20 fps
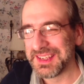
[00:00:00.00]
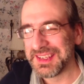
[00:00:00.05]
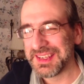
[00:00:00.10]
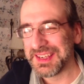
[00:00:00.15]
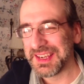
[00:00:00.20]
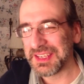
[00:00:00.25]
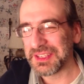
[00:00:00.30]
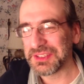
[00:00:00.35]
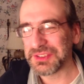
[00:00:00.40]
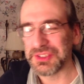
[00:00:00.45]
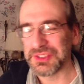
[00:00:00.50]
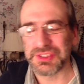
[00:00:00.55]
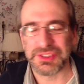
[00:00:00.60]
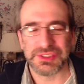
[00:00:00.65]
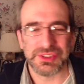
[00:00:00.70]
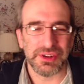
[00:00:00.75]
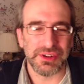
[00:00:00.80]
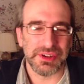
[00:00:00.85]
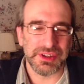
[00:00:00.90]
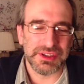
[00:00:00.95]
I guess this
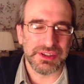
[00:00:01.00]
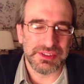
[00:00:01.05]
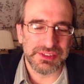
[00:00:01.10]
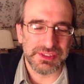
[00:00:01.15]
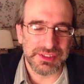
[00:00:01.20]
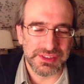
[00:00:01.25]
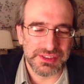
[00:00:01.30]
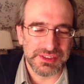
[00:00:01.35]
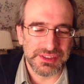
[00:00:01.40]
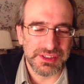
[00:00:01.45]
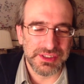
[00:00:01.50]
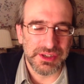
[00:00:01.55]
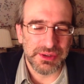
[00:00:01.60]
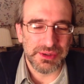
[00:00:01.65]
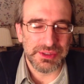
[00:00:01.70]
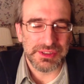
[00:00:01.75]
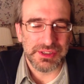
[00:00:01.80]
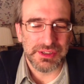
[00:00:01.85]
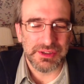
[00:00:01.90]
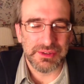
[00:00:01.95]
started because he's
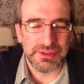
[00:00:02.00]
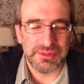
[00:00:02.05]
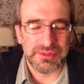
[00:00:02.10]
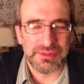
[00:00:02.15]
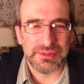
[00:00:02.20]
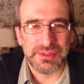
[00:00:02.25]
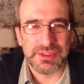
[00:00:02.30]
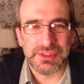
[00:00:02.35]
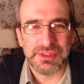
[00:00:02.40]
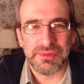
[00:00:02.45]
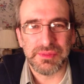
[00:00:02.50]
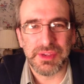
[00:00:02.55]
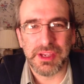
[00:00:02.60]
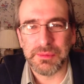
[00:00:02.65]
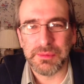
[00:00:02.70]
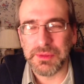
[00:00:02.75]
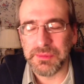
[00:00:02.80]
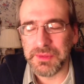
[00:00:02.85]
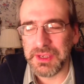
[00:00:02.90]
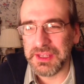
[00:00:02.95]
a
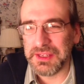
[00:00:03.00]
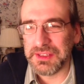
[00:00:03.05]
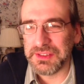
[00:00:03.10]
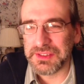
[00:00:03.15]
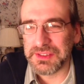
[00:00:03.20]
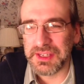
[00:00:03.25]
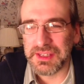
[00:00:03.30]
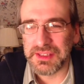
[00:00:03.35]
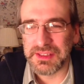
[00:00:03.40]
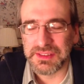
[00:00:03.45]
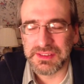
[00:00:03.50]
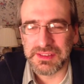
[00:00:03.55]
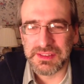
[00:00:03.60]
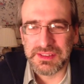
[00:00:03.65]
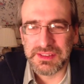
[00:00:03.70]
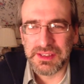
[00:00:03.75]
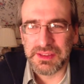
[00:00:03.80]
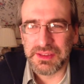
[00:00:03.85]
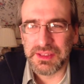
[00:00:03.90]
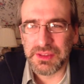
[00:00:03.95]
family man. He's got,
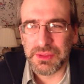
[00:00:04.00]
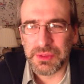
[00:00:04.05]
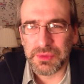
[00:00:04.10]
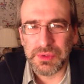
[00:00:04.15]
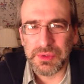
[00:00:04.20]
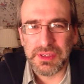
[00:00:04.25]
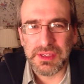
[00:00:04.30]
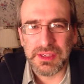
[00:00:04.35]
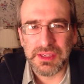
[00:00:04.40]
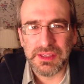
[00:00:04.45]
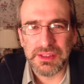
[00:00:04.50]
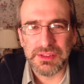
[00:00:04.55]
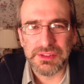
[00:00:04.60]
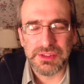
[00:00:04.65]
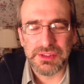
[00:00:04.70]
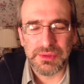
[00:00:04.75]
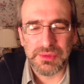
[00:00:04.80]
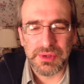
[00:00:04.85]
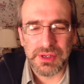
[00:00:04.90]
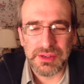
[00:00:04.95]
I think, 3 kids
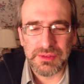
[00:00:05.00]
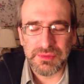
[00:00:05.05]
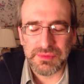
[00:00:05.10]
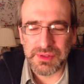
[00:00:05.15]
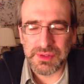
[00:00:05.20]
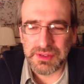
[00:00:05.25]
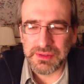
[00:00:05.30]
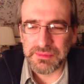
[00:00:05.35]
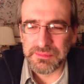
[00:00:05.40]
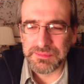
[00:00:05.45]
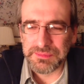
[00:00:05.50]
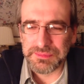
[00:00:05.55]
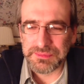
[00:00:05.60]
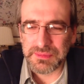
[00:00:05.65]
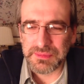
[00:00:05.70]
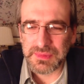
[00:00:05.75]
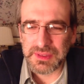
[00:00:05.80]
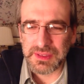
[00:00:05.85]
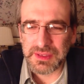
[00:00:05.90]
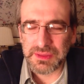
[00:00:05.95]
and a wife, and
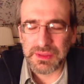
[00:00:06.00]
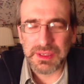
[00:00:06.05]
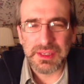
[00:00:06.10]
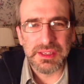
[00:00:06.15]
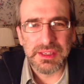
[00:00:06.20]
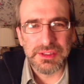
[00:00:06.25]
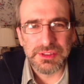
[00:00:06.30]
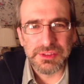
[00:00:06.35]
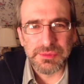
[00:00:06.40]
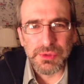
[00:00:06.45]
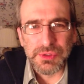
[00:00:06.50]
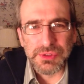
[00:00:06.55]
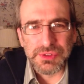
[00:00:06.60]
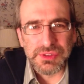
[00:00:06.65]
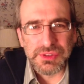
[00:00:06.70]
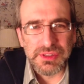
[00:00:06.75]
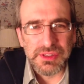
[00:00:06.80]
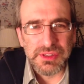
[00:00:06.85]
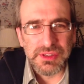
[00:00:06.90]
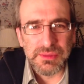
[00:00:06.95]
I think he does most
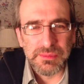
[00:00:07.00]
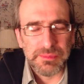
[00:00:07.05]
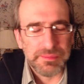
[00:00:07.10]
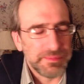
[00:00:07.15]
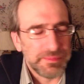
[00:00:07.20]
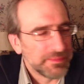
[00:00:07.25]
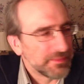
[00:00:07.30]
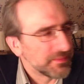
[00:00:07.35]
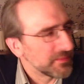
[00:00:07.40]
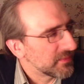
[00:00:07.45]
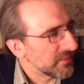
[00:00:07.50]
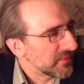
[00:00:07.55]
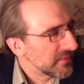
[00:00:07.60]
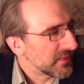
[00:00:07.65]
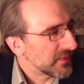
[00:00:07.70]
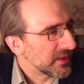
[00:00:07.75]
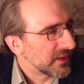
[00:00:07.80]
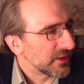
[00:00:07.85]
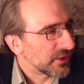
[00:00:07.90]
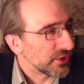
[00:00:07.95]
of the
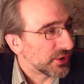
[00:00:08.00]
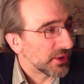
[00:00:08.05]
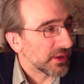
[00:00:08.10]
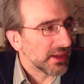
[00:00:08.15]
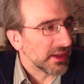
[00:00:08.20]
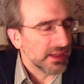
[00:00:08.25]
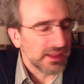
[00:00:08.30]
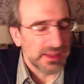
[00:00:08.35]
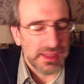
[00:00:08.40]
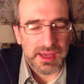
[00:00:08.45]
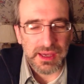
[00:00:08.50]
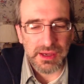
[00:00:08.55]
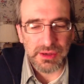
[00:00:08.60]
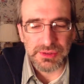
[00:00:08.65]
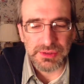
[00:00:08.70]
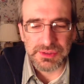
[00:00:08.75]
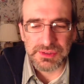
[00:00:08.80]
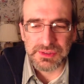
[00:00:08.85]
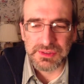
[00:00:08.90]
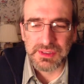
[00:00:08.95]
cooking in the
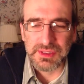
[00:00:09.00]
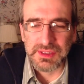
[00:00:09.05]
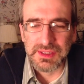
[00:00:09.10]
house.